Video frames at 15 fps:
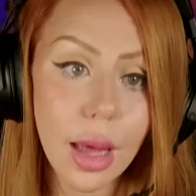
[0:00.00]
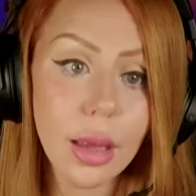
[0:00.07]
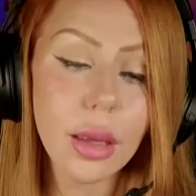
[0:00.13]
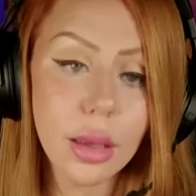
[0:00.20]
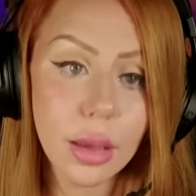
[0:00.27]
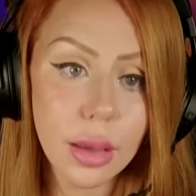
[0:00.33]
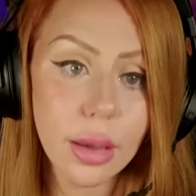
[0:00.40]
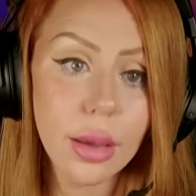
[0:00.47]
a
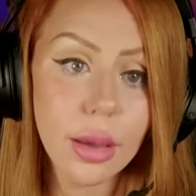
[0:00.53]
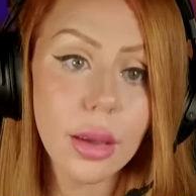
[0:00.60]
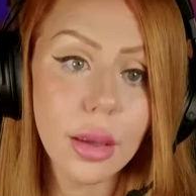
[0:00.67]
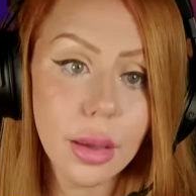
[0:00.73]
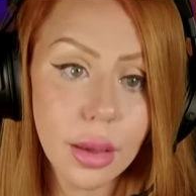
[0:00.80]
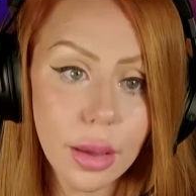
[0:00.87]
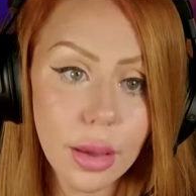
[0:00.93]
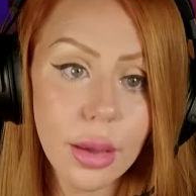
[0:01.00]

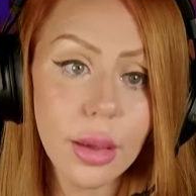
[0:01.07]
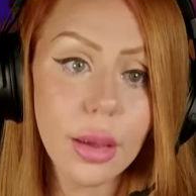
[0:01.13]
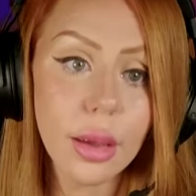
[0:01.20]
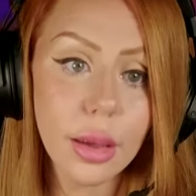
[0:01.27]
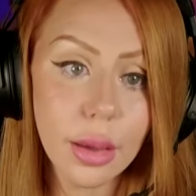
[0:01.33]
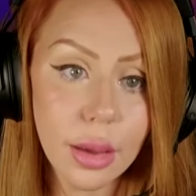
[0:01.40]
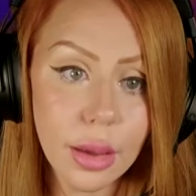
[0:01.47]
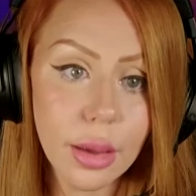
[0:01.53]
VSD, and then
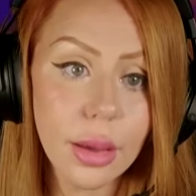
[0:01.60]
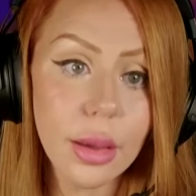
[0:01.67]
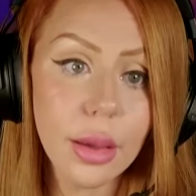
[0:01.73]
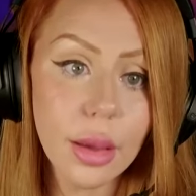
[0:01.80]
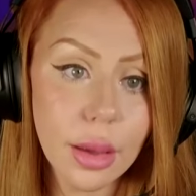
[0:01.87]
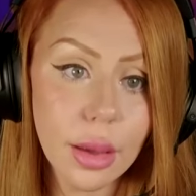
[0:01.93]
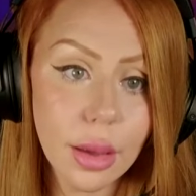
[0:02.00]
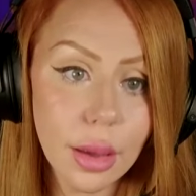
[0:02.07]
they put a
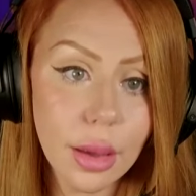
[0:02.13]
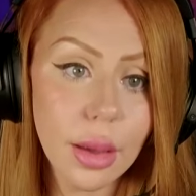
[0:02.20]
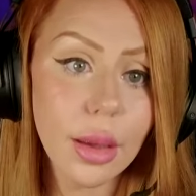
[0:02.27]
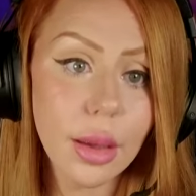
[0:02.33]
stent